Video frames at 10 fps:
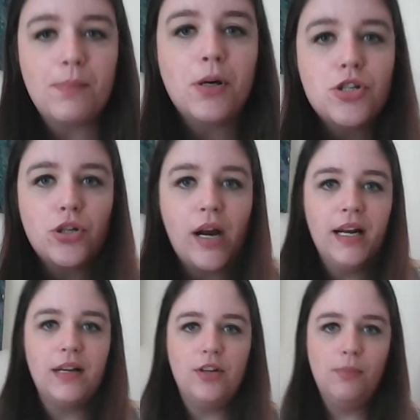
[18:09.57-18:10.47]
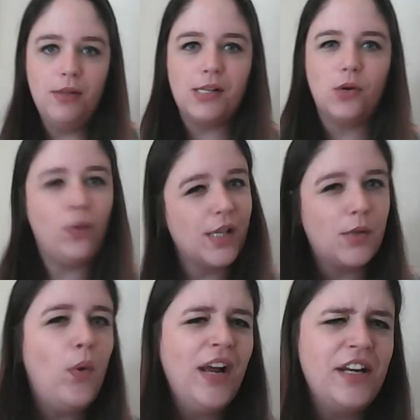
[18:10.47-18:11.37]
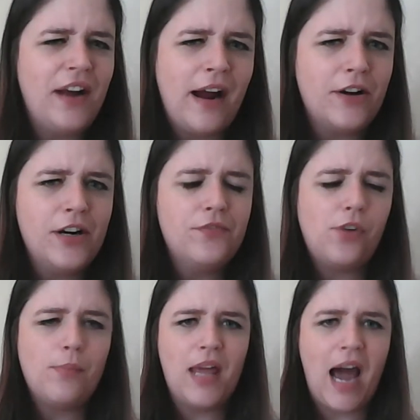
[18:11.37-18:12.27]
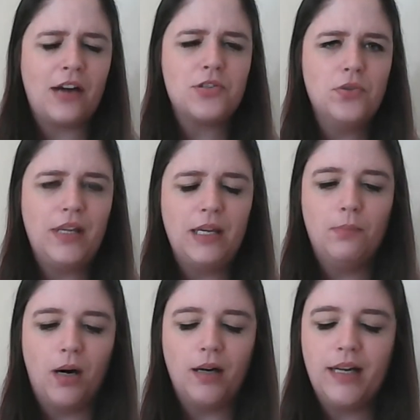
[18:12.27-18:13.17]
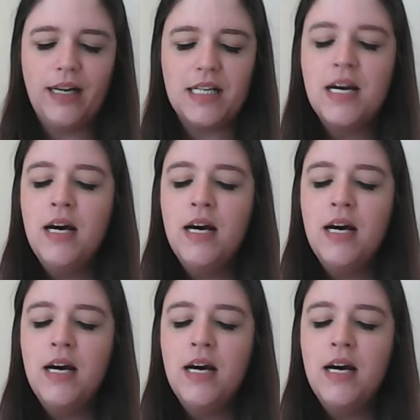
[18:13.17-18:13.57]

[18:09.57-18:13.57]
portrayed in the musical is quite inaccurate from the actual King Mongkut,